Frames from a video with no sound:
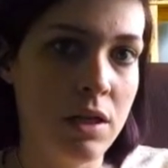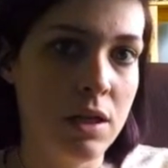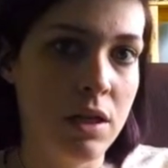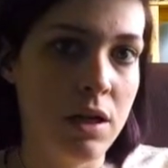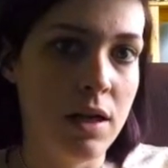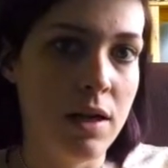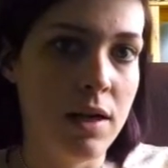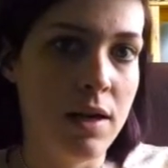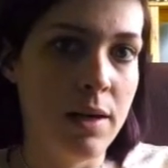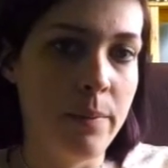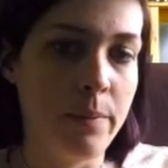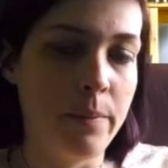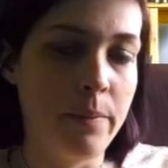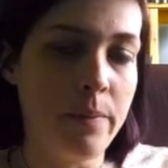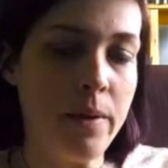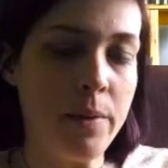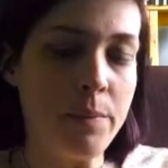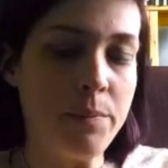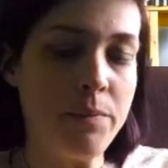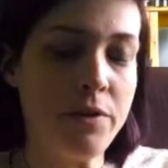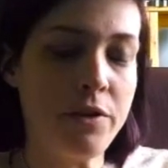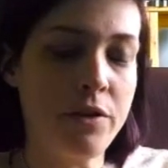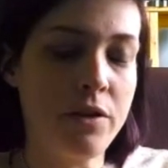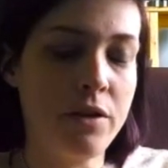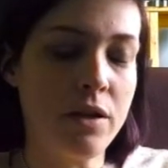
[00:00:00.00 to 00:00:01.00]

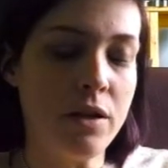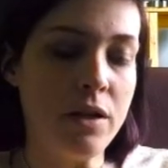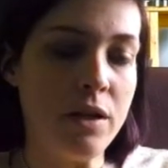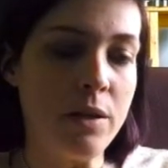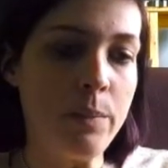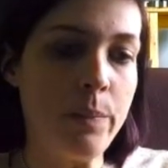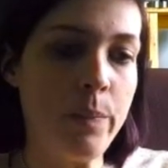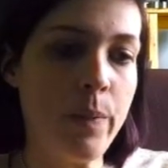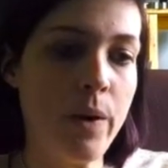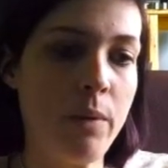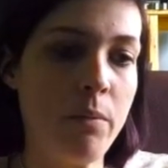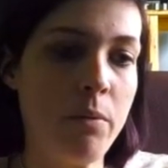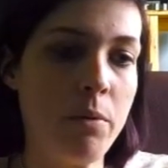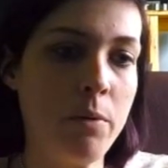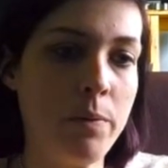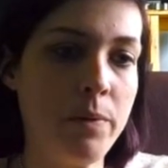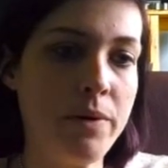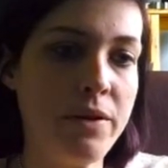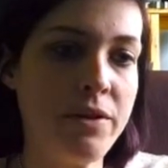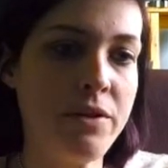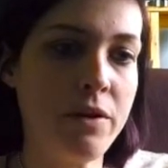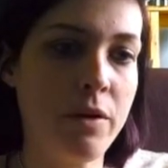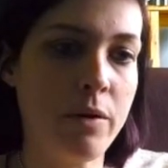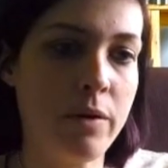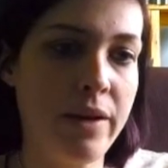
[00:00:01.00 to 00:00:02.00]
I'm gonna
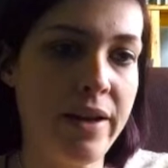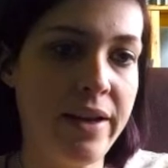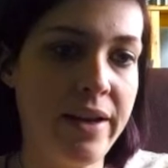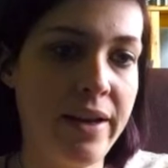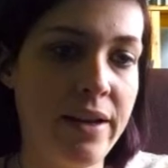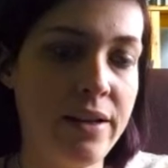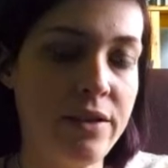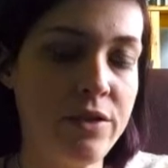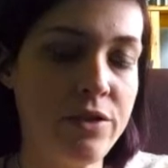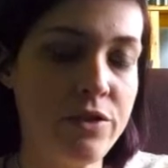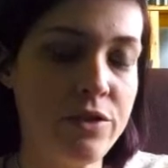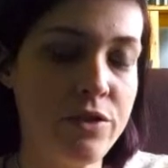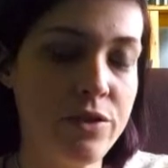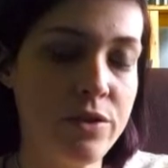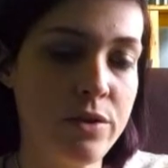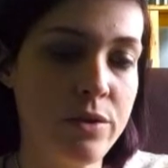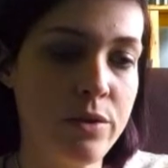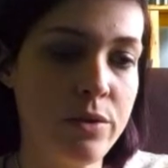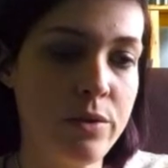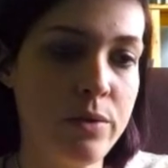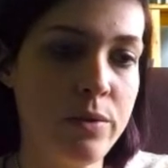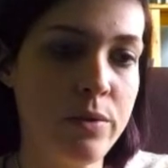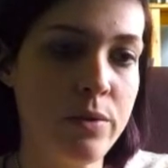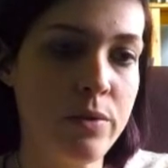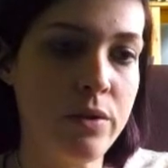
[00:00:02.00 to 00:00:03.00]
probably donate it
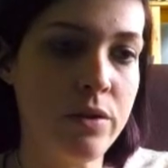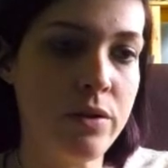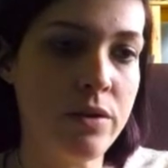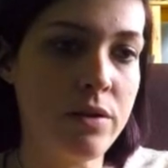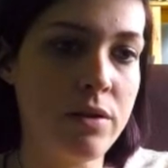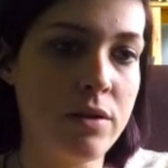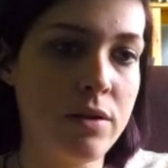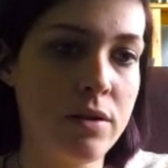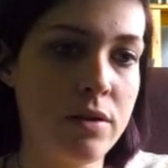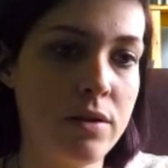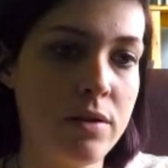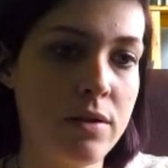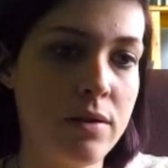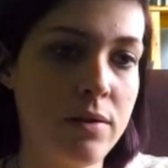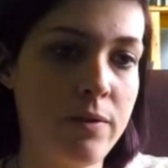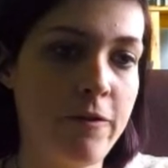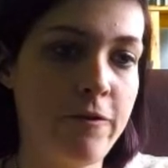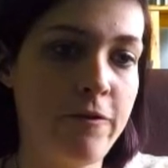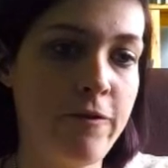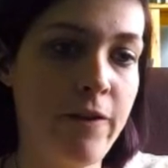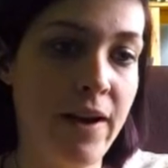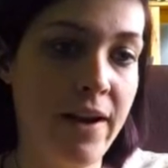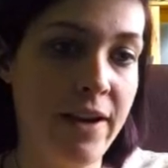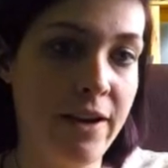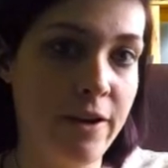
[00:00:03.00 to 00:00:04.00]
to the
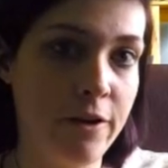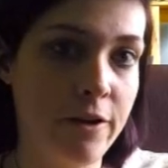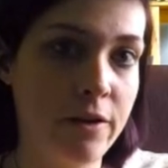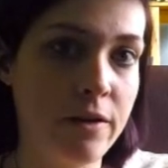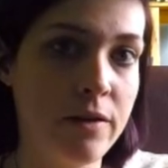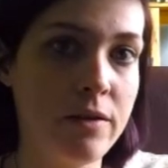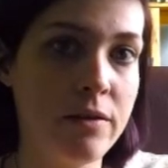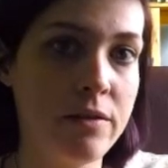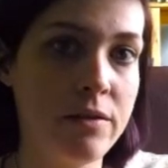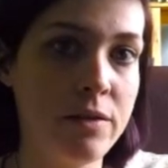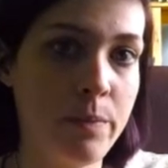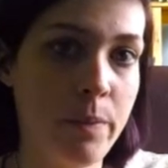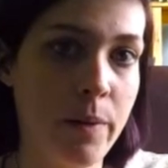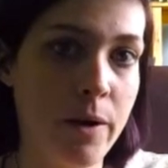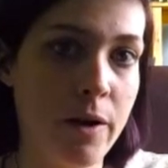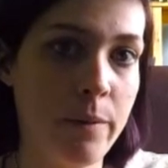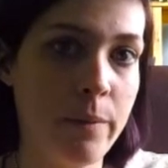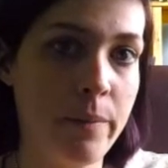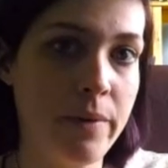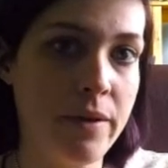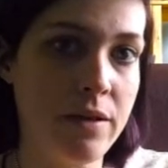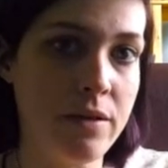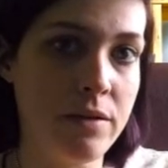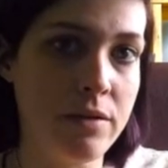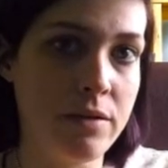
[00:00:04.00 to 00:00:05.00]
fire
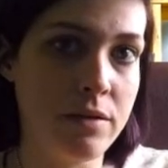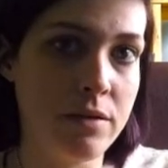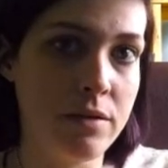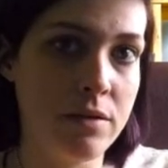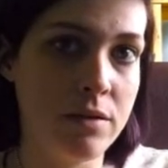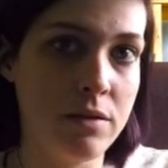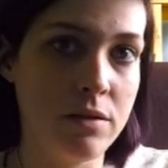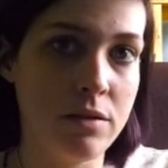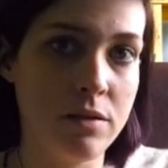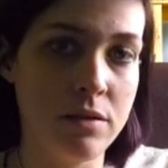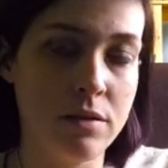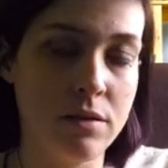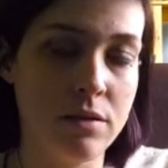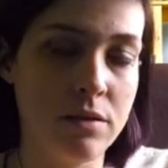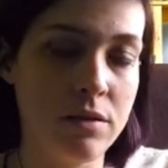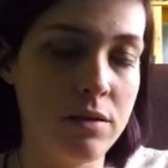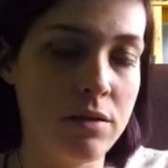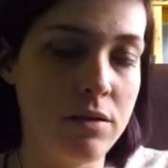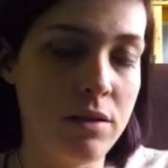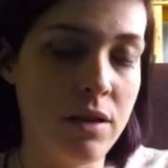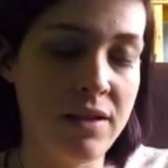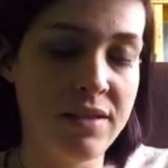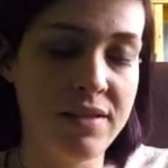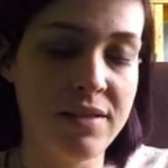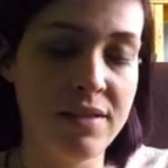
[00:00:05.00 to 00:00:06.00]
department,
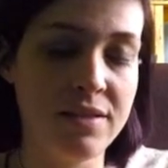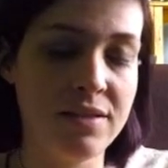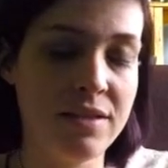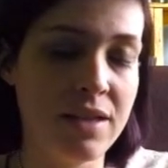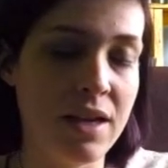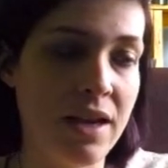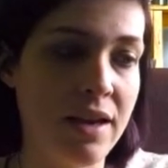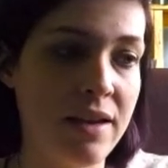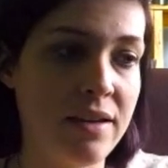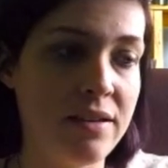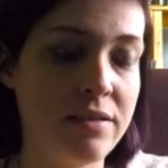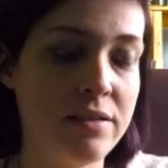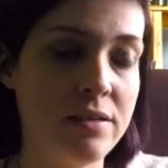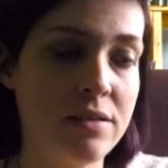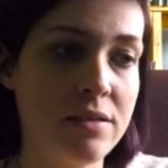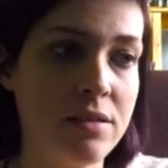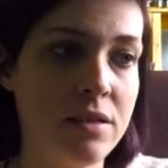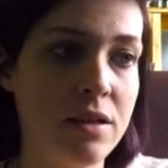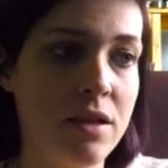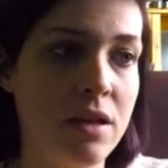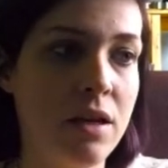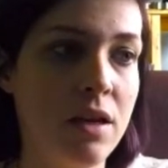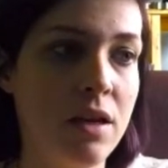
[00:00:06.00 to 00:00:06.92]
nicest guys,